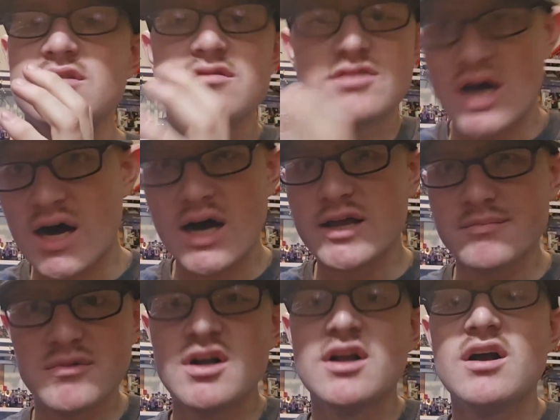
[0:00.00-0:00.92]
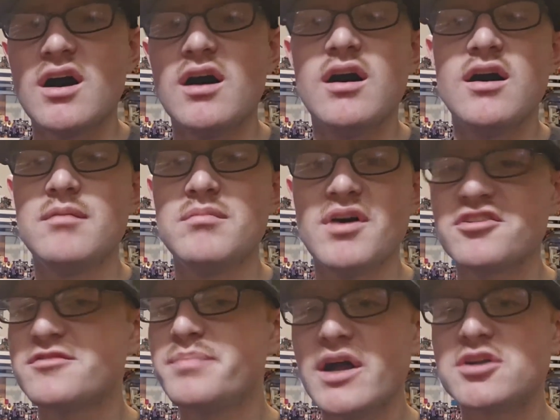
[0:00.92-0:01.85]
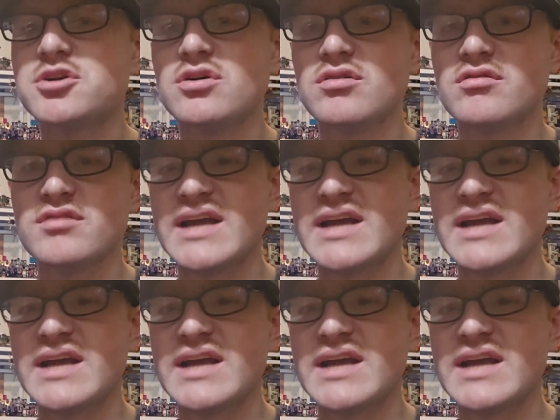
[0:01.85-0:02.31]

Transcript: time, a special